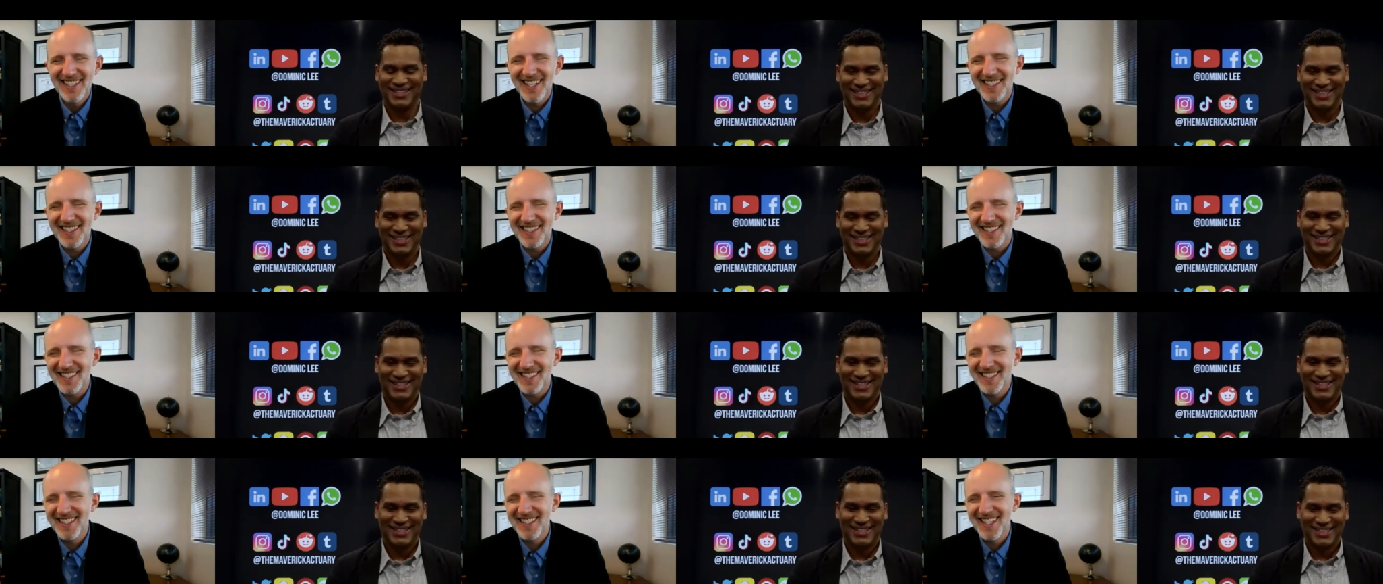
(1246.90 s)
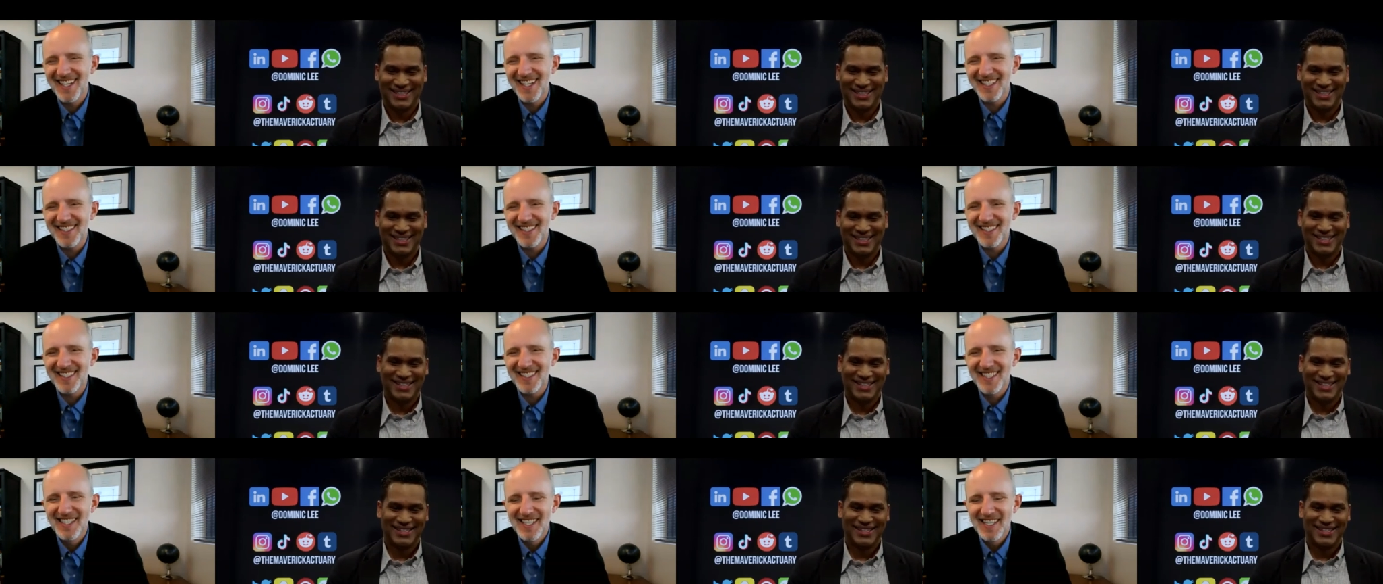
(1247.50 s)
Speaker 1: Nice, nice.
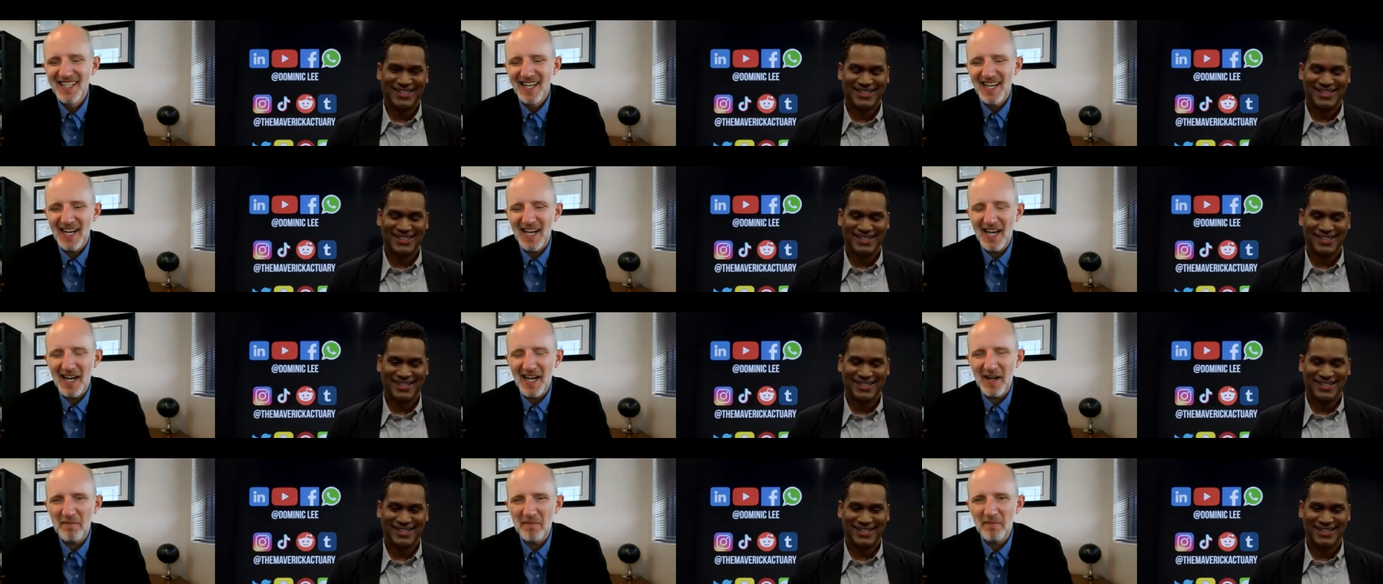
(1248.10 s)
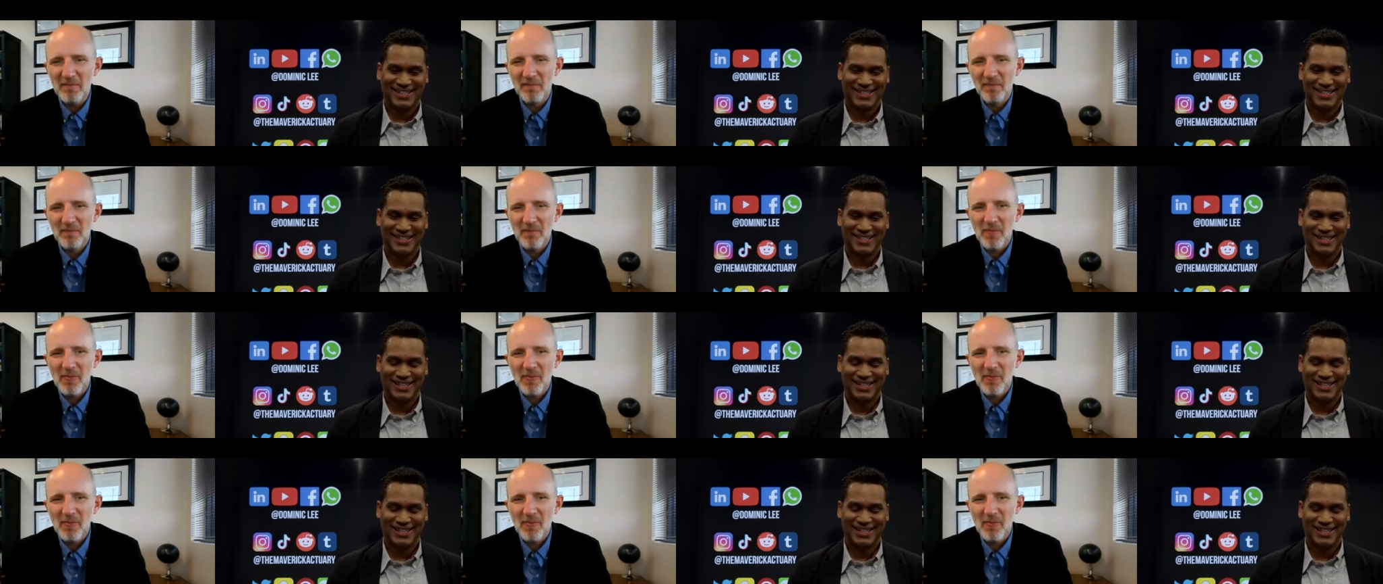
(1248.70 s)
Um,